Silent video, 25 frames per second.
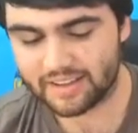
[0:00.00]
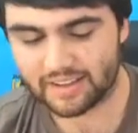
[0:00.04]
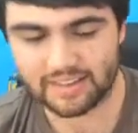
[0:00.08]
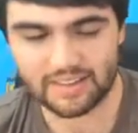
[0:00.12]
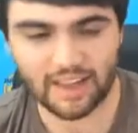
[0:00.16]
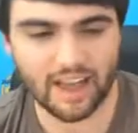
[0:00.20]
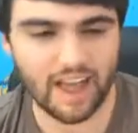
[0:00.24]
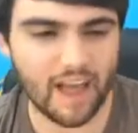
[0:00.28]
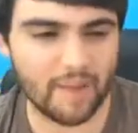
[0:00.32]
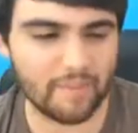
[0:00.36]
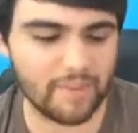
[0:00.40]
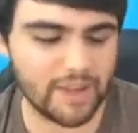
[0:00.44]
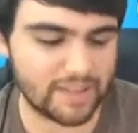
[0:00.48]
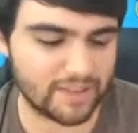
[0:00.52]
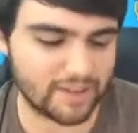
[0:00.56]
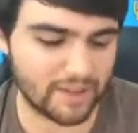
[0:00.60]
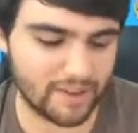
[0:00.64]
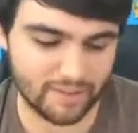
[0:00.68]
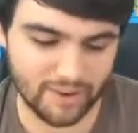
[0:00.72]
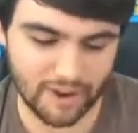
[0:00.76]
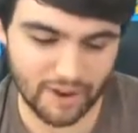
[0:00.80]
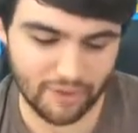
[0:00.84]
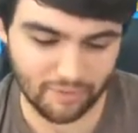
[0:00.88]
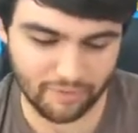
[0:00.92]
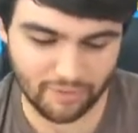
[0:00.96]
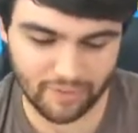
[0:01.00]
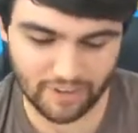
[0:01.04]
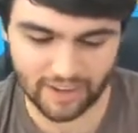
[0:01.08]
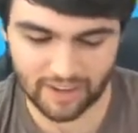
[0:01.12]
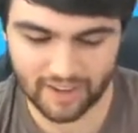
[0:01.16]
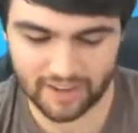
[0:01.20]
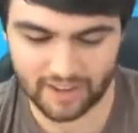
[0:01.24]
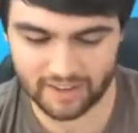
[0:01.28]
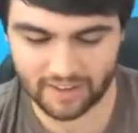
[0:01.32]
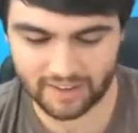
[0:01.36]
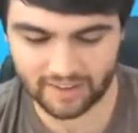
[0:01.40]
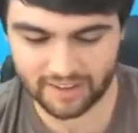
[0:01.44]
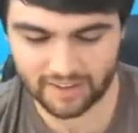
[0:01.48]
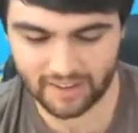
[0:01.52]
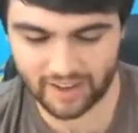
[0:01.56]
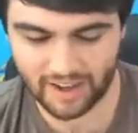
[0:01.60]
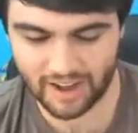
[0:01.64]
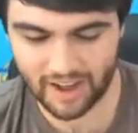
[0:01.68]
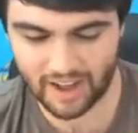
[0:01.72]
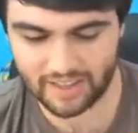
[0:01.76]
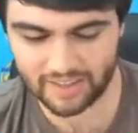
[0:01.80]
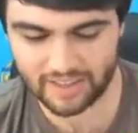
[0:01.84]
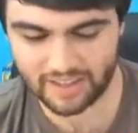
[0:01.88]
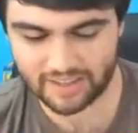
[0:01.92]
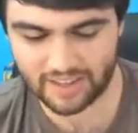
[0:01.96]
Tommy Terrific
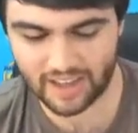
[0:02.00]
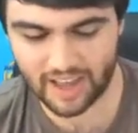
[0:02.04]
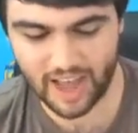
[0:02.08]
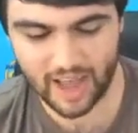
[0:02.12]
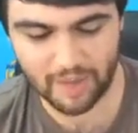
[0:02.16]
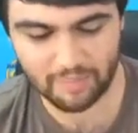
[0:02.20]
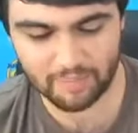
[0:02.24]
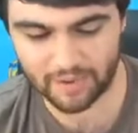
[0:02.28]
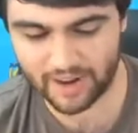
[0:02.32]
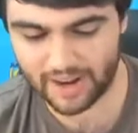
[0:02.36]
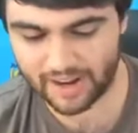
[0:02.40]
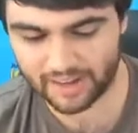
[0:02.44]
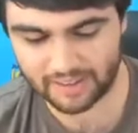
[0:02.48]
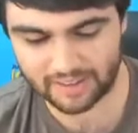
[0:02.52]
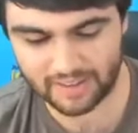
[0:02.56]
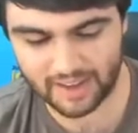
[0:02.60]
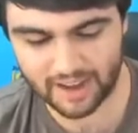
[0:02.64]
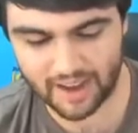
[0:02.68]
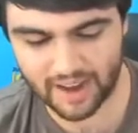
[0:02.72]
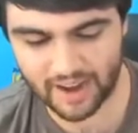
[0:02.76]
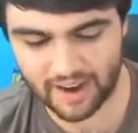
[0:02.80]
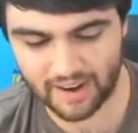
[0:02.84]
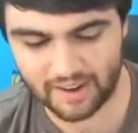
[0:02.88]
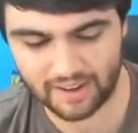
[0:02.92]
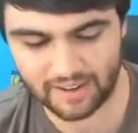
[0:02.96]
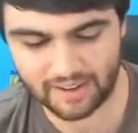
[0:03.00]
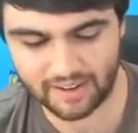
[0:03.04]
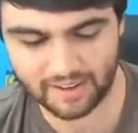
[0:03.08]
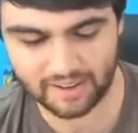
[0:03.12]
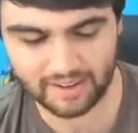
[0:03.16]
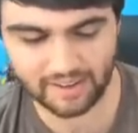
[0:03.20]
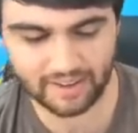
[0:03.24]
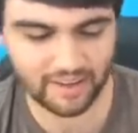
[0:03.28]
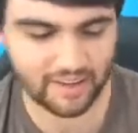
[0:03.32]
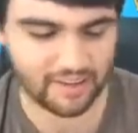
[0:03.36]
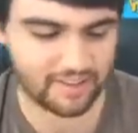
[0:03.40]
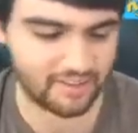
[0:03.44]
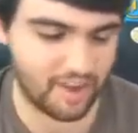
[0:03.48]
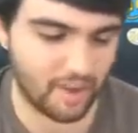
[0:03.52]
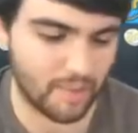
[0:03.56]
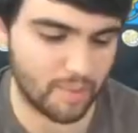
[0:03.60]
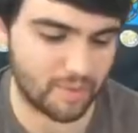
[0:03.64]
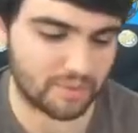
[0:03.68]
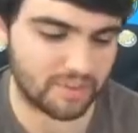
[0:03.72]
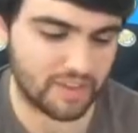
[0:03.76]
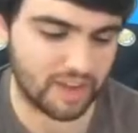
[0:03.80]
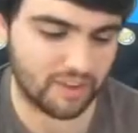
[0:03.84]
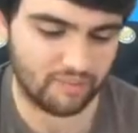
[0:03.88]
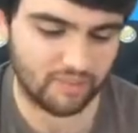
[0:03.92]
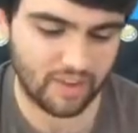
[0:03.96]
on the top right there. It's
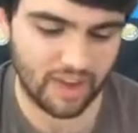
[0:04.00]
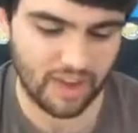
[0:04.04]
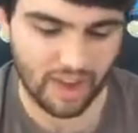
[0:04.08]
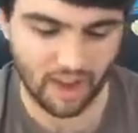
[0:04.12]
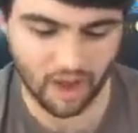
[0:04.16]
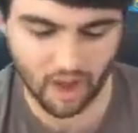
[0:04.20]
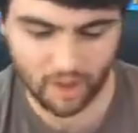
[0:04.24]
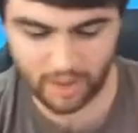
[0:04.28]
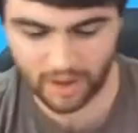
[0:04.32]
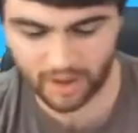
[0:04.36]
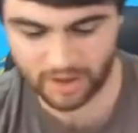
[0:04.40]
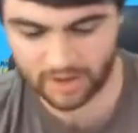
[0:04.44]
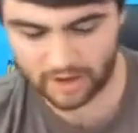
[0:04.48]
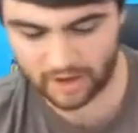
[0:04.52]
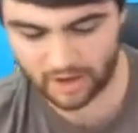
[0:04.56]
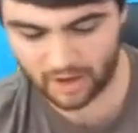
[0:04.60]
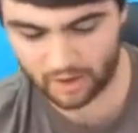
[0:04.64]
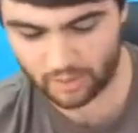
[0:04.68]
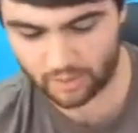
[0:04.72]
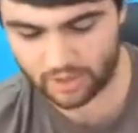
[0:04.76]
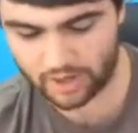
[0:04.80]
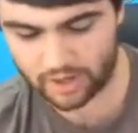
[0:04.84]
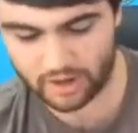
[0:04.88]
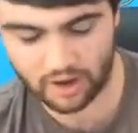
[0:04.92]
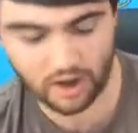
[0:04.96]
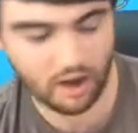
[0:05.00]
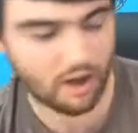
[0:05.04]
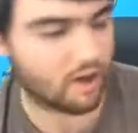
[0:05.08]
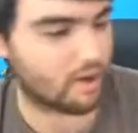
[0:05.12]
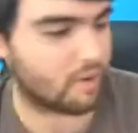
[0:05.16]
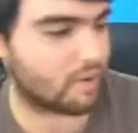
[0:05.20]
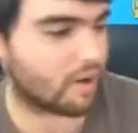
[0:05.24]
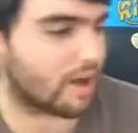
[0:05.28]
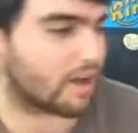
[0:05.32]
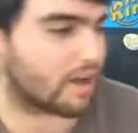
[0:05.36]
almost like fate. Oh, and here we go.